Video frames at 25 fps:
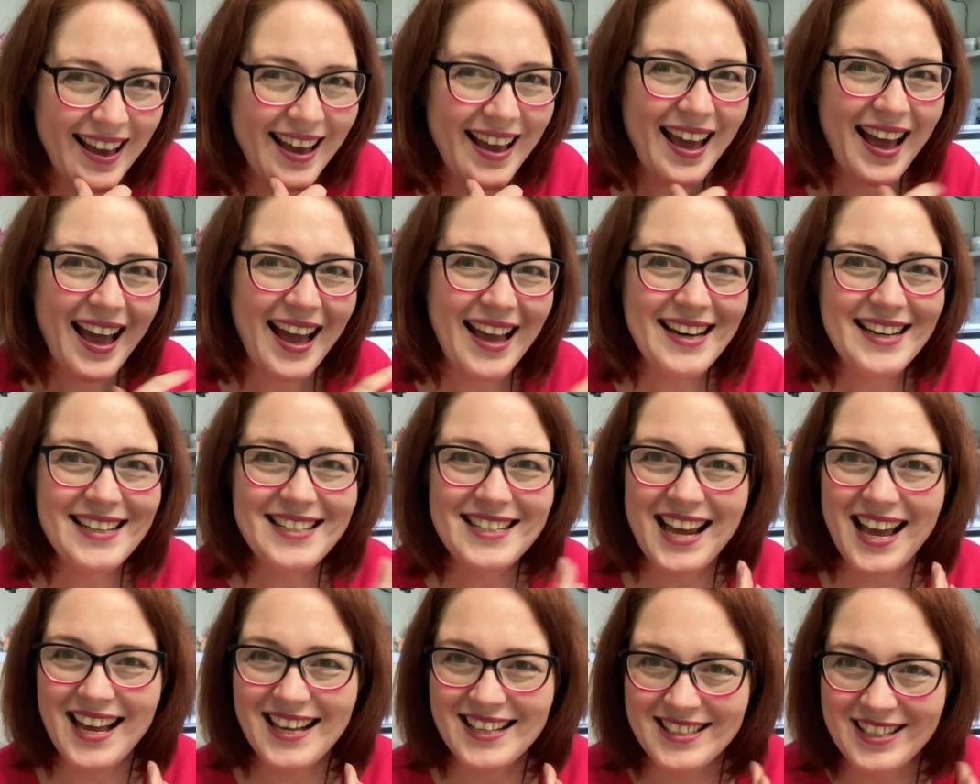Any
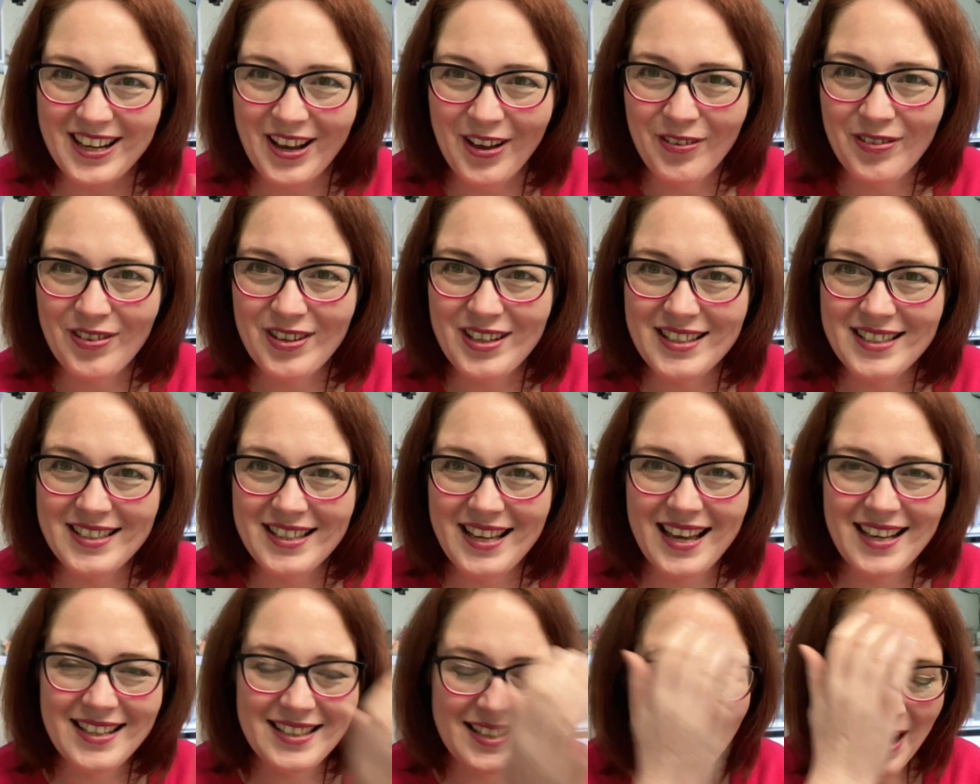tech stuff he
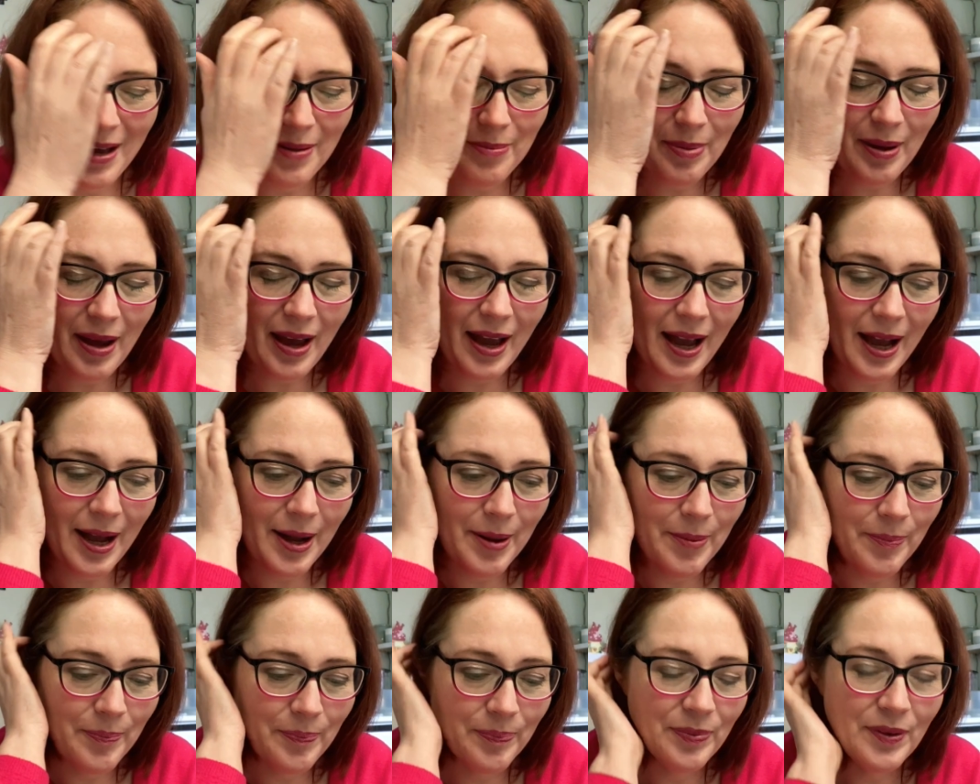sets up.
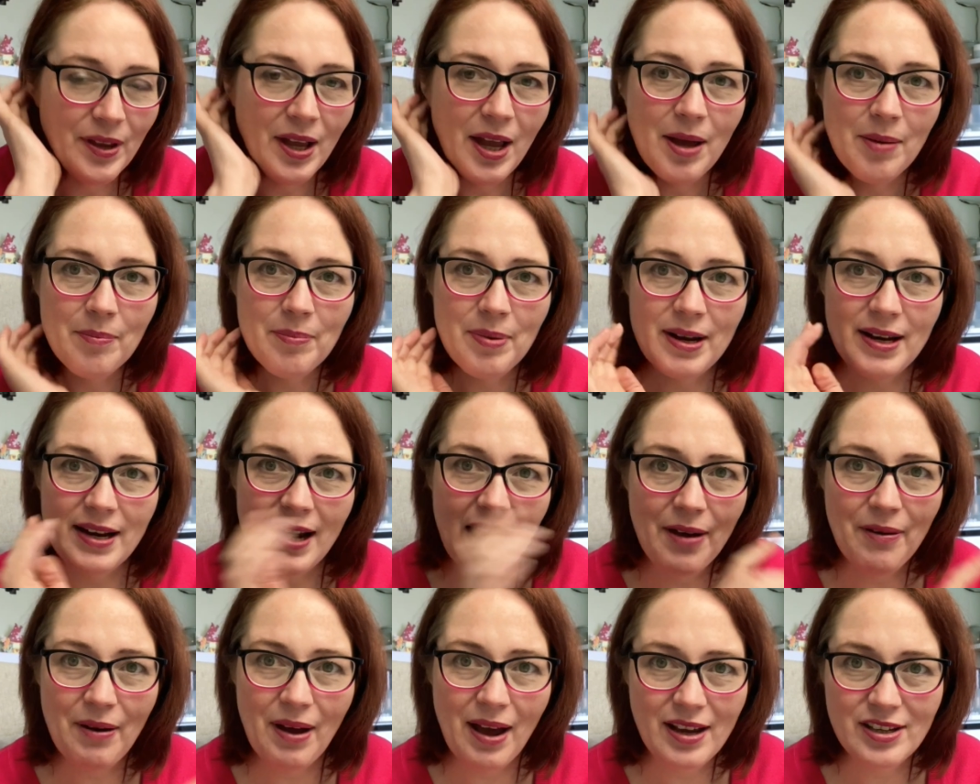But
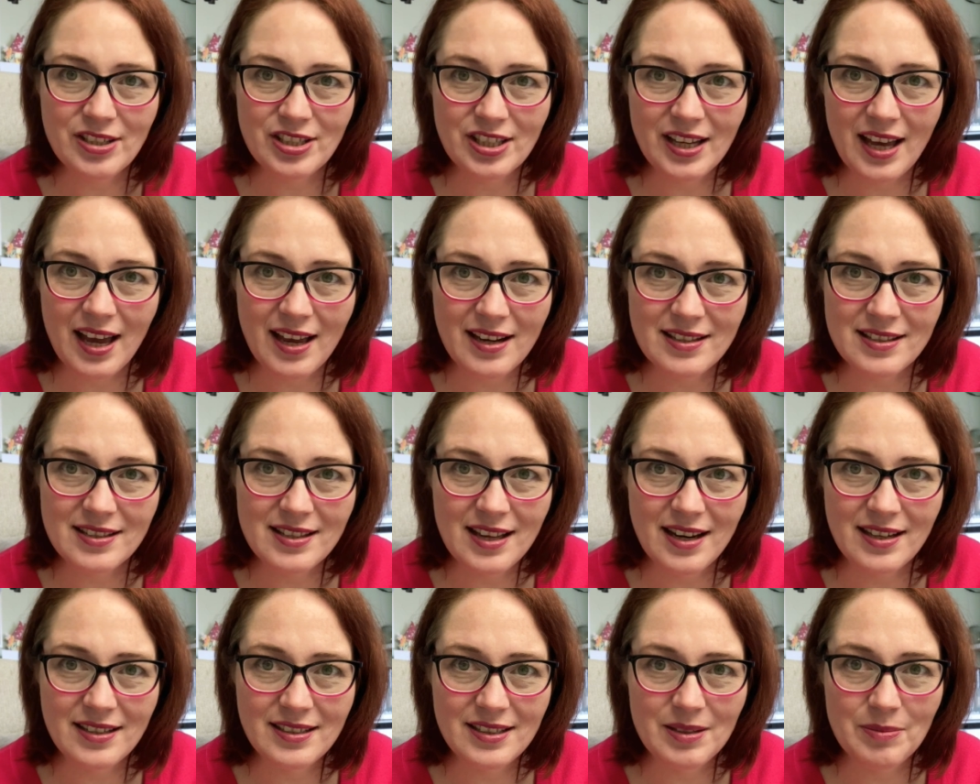now I actually can't
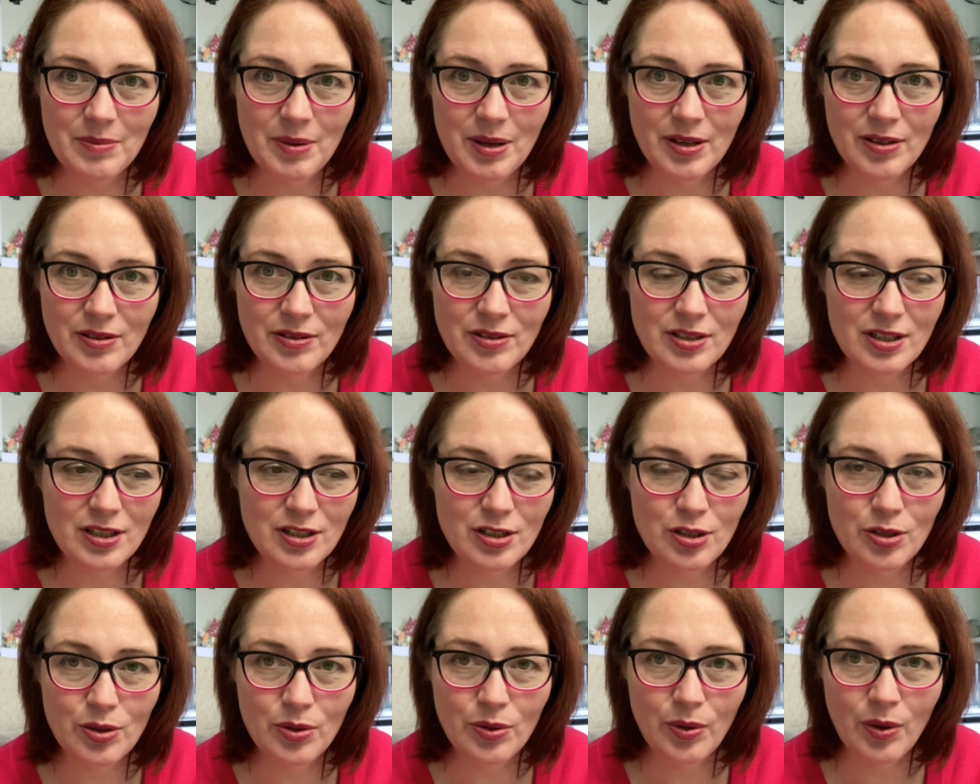send emails.
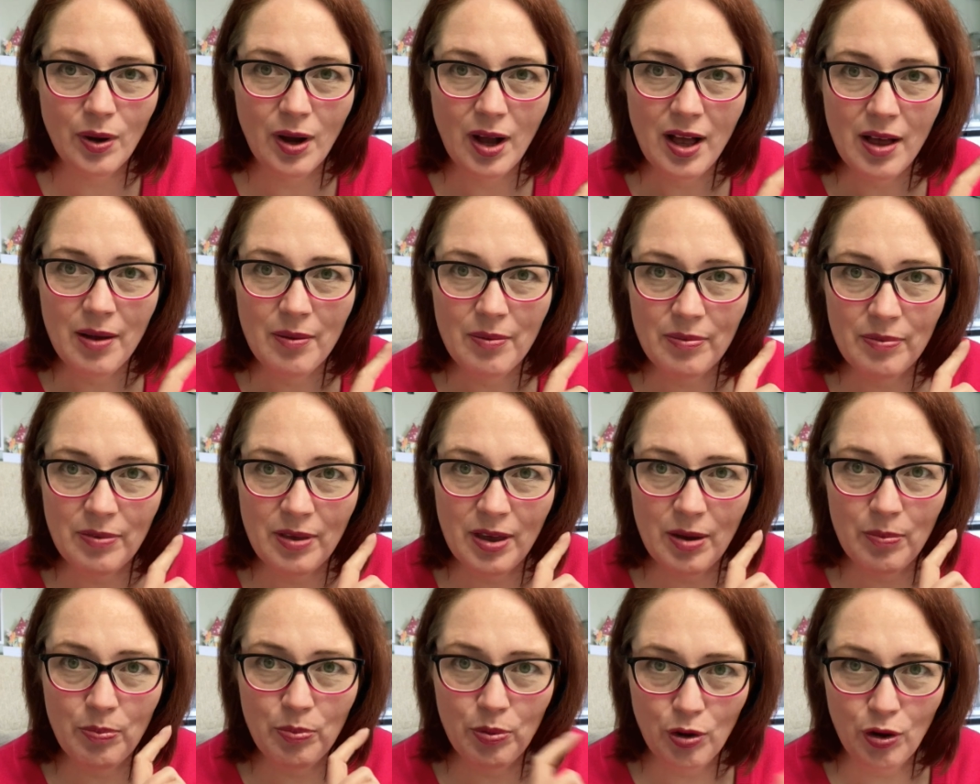So
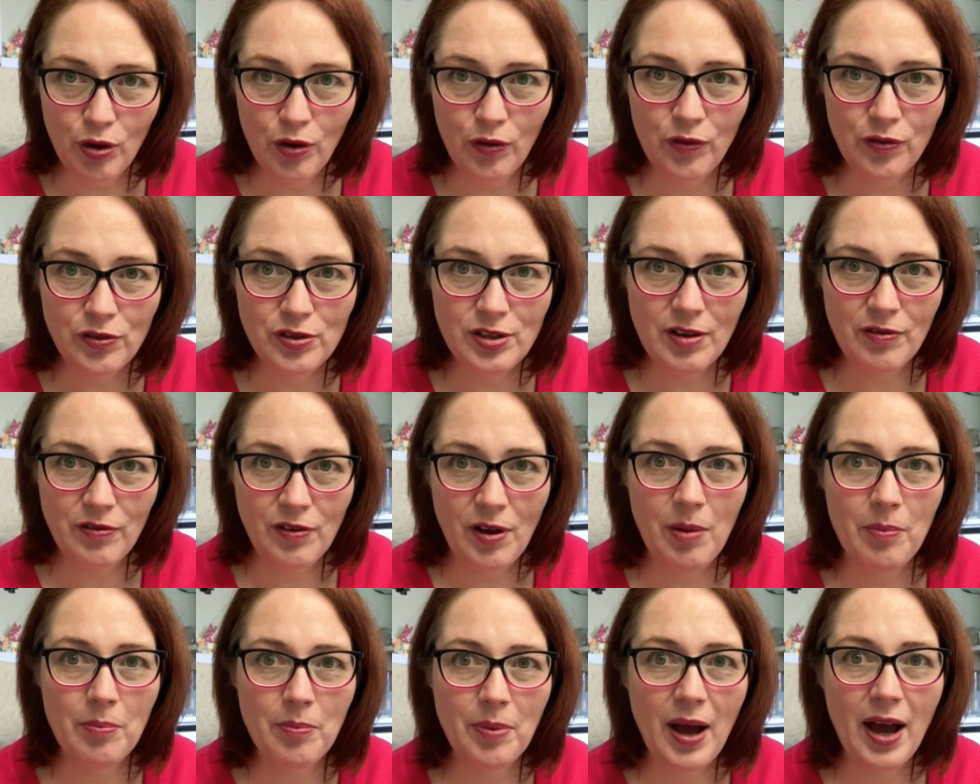the proofs have
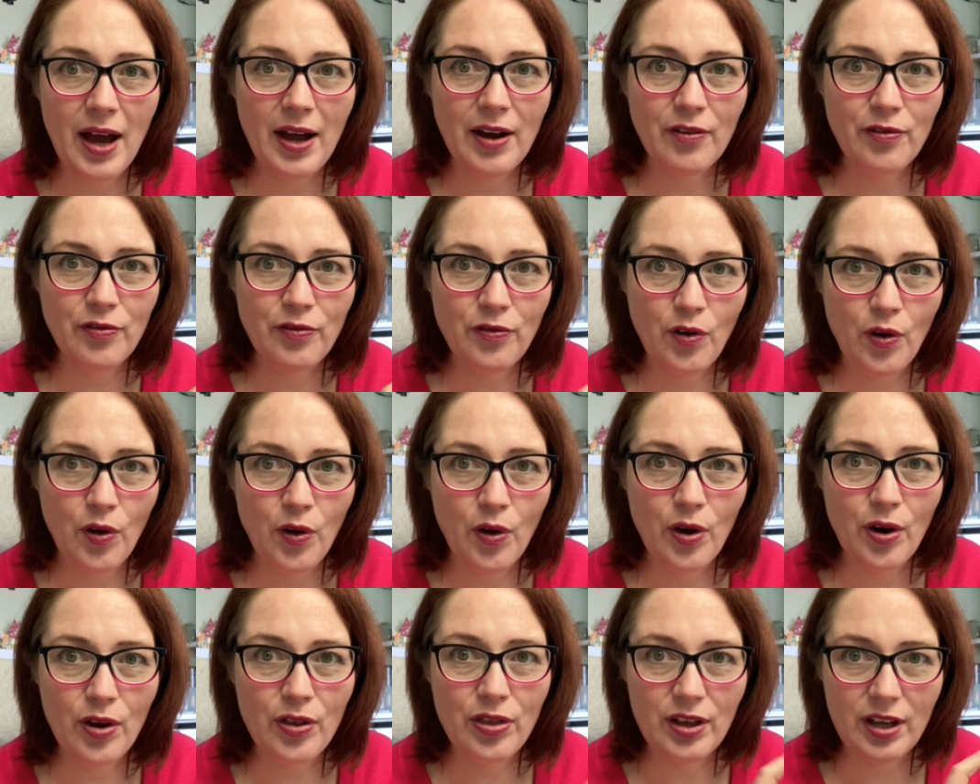come back
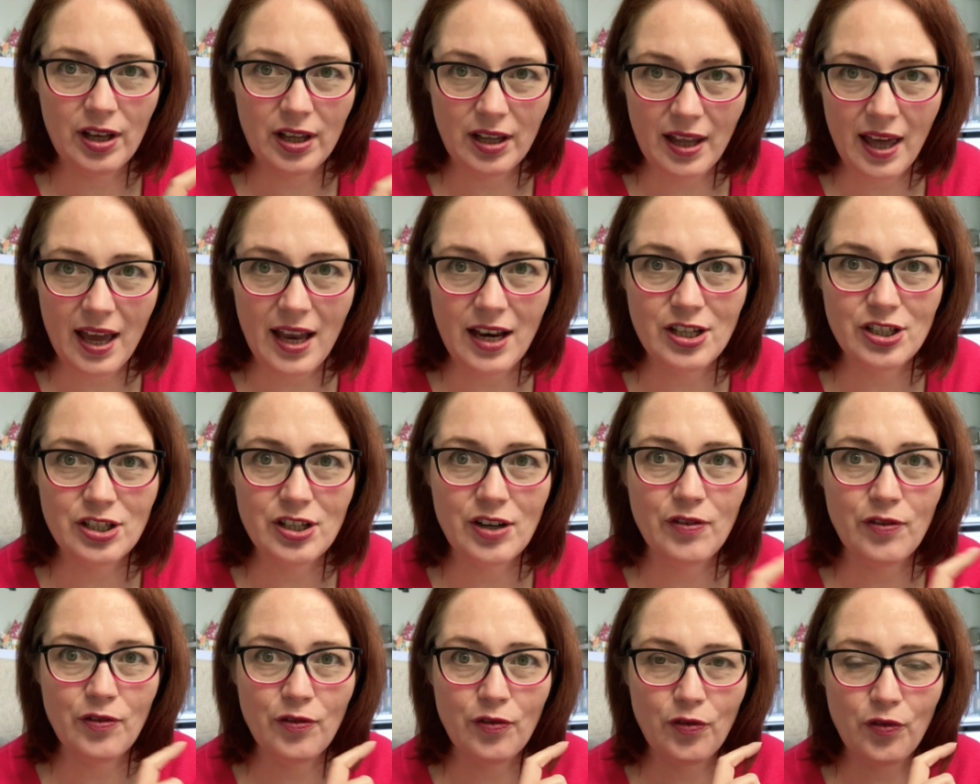for the
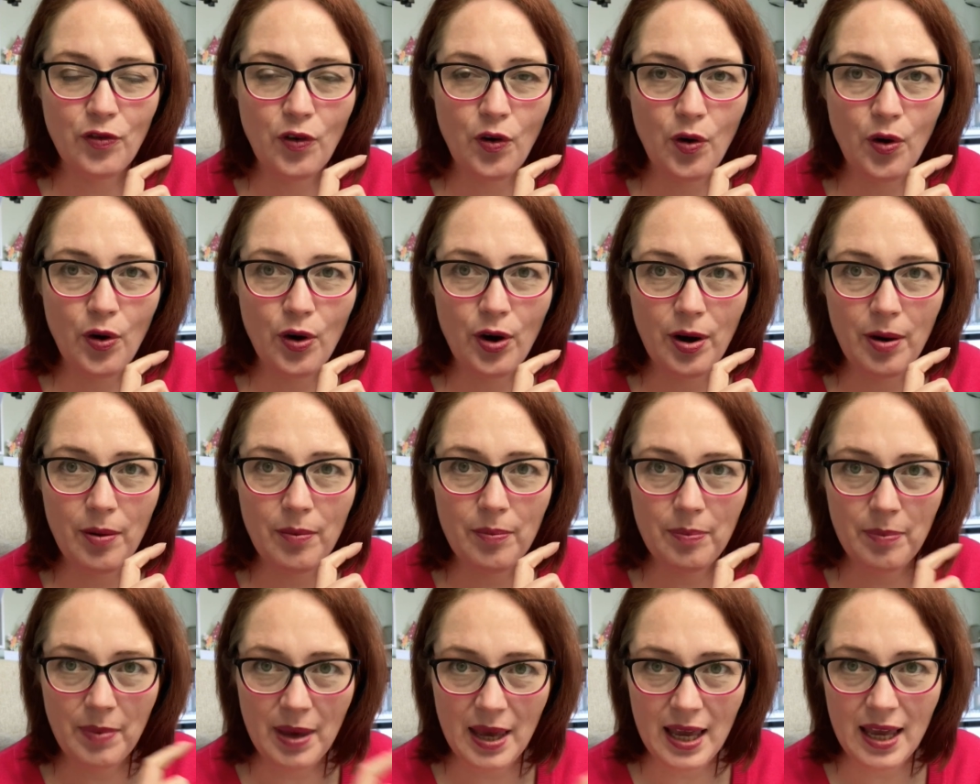collection for
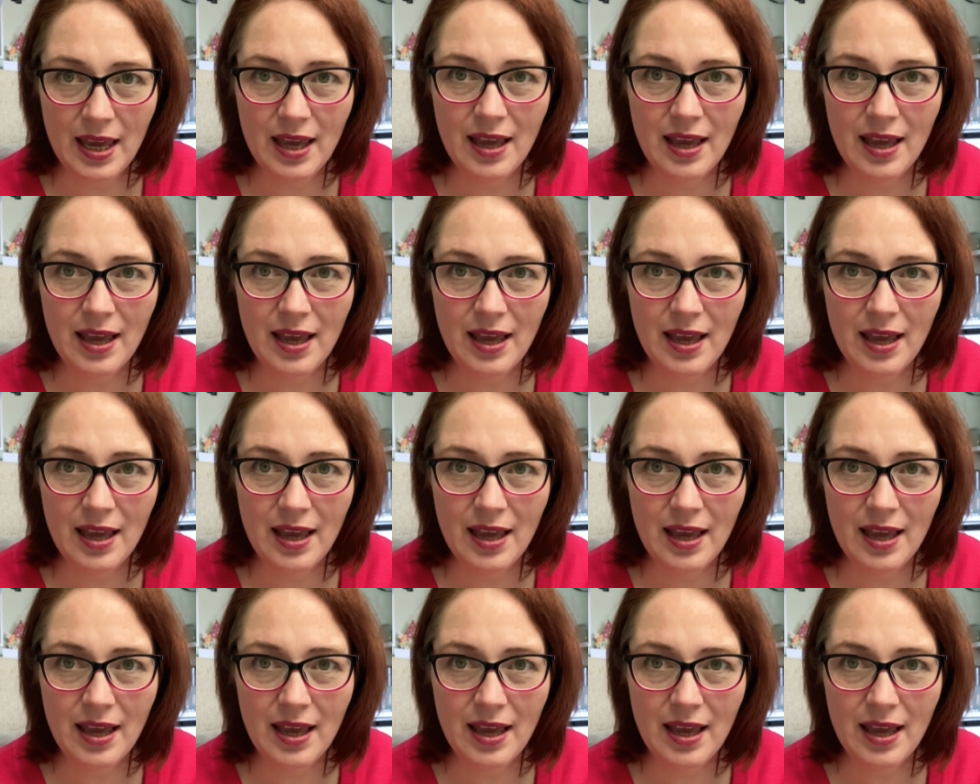May.